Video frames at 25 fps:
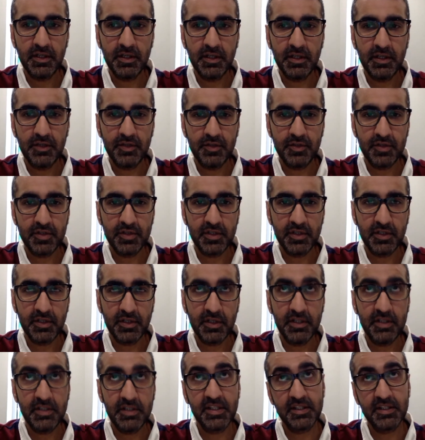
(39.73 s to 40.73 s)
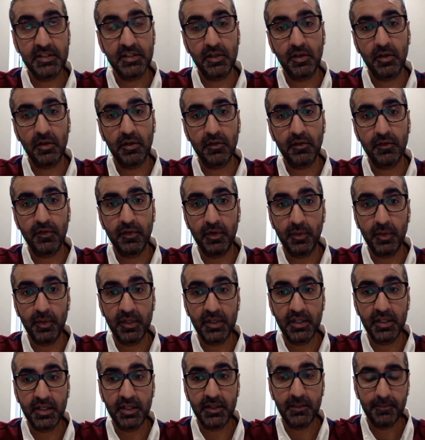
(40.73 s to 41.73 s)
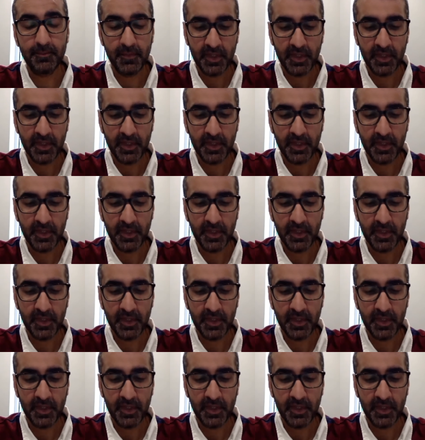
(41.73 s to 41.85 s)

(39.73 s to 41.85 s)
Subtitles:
just at 6 o'clock the following day.